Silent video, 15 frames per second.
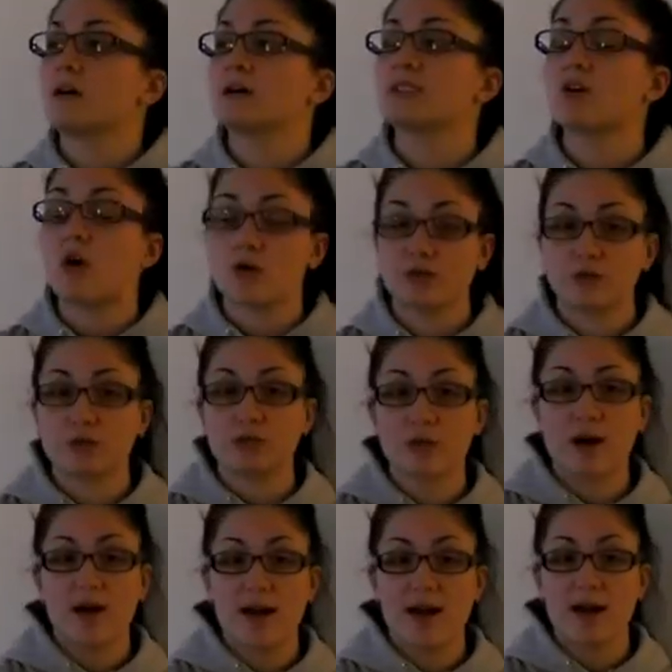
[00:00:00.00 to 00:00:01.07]
is harmful to
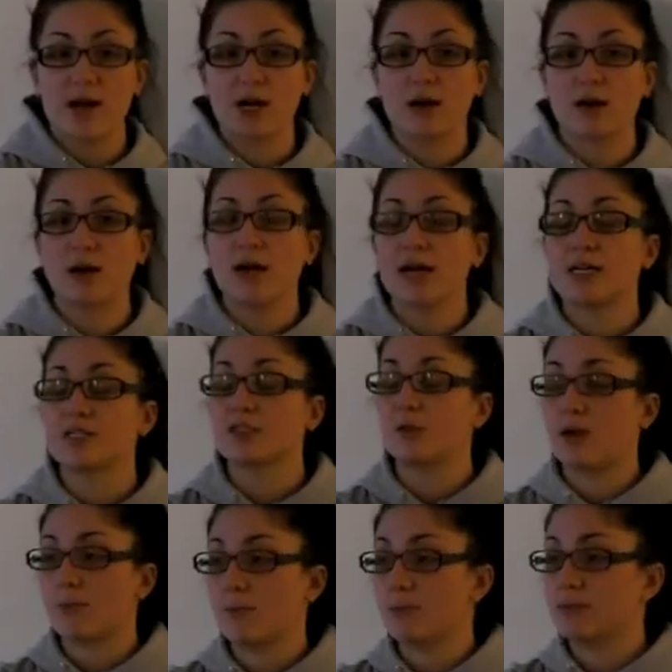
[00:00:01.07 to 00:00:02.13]
our air and
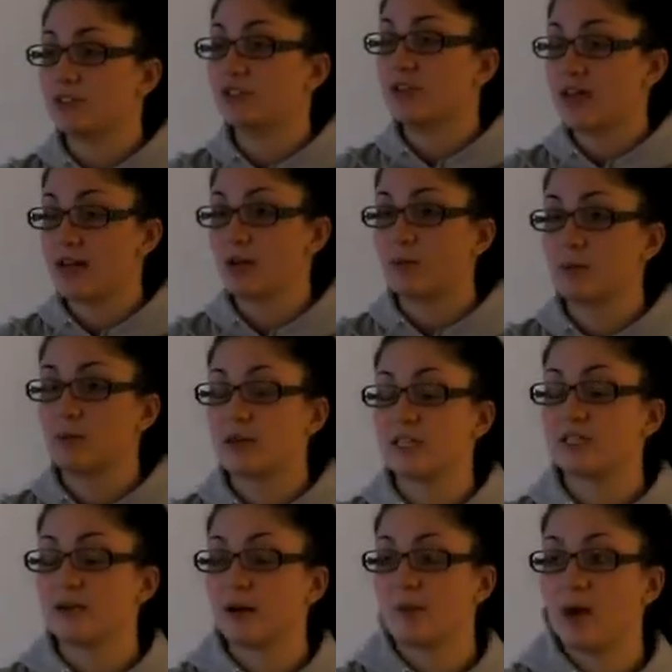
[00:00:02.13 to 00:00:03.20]
to the air we
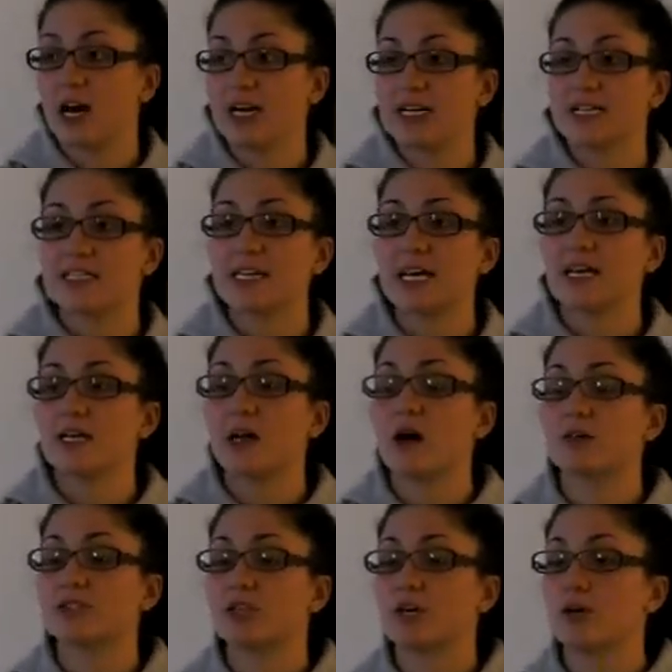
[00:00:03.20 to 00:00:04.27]
breathe in our bodies, and it
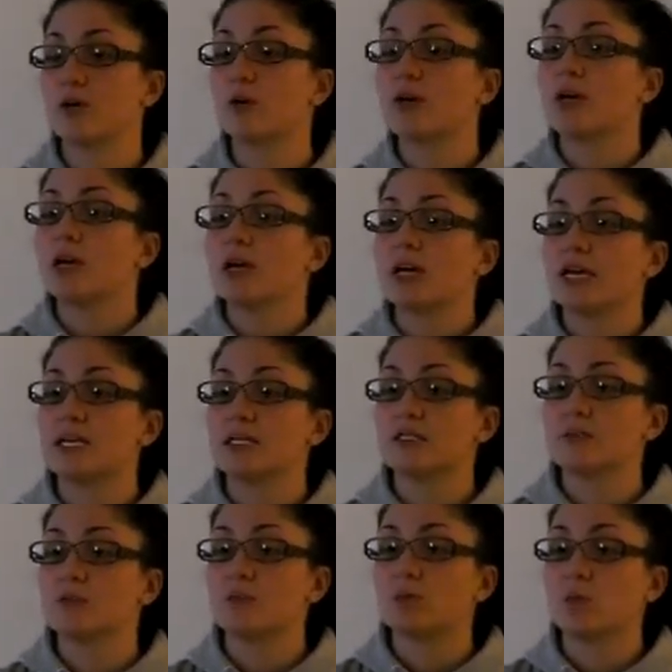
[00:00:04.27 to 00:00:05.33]
also
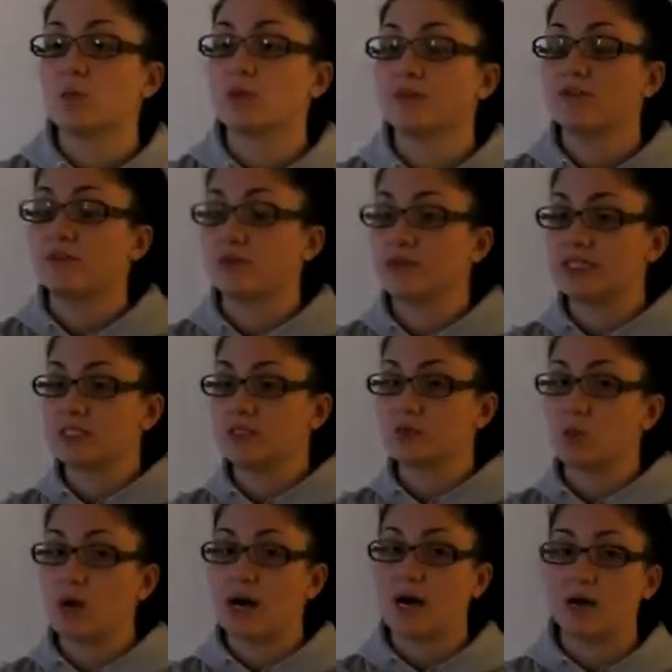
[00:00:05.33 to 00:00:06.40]
is one of the reasons
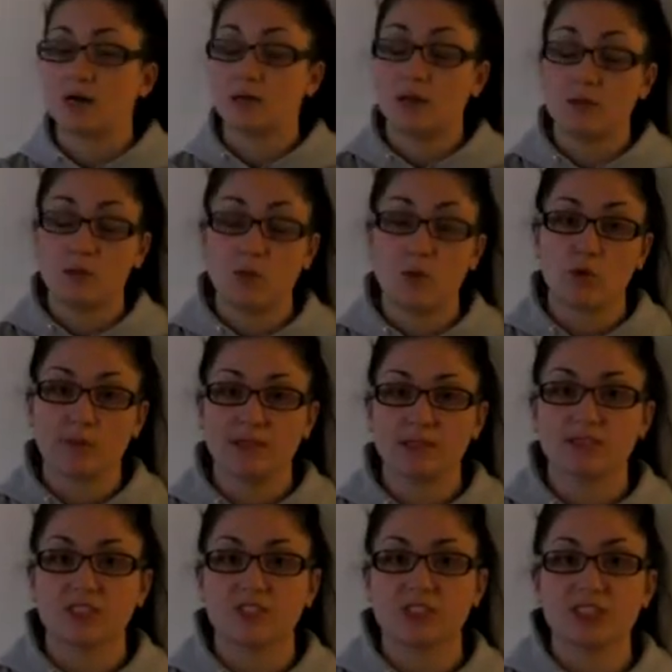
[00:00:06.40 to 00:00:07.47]
why global warming is
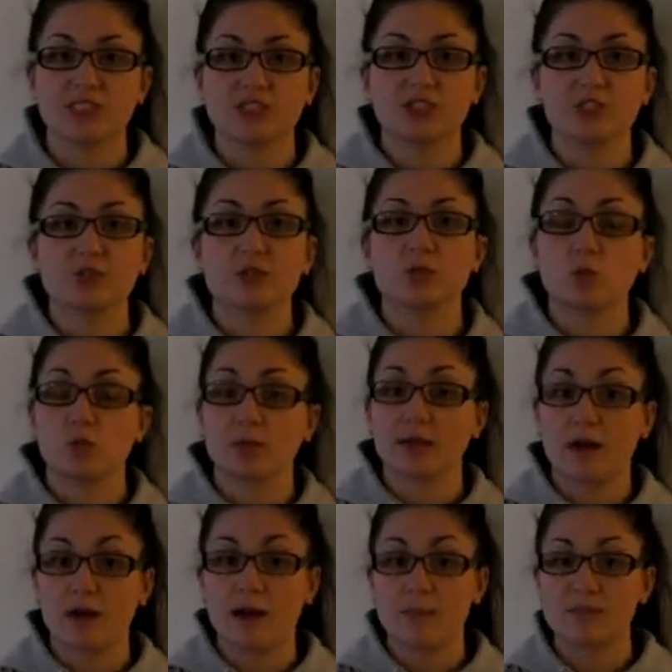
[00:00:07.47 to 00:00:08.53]
such an issue. It's warming
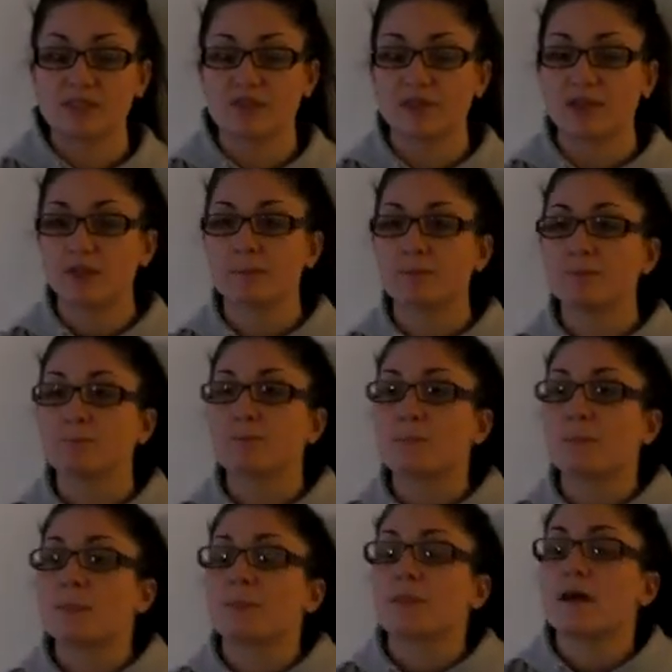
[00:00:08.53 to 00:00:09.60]
our atmosphere.
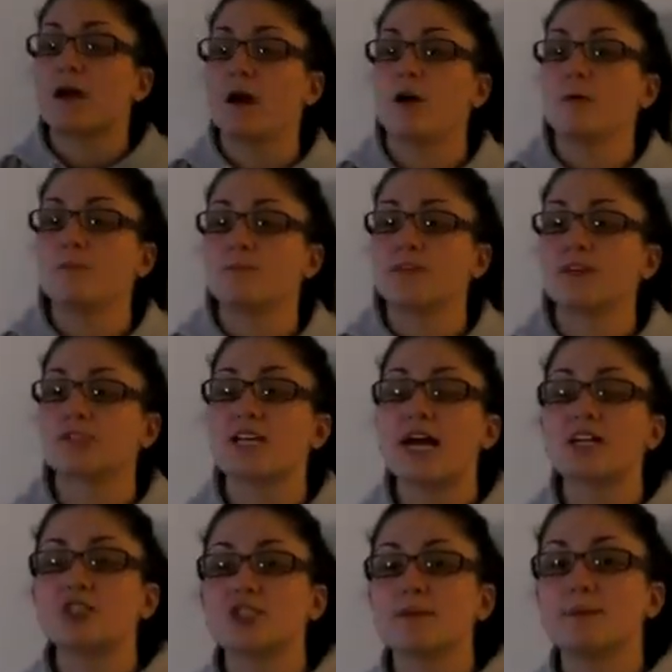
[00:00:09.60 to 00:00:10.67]
There's
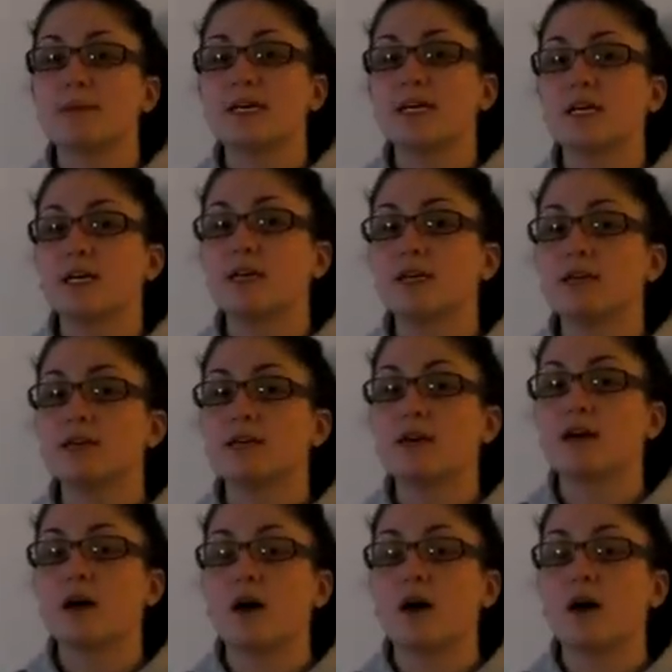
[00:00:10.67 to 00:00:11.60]
actually been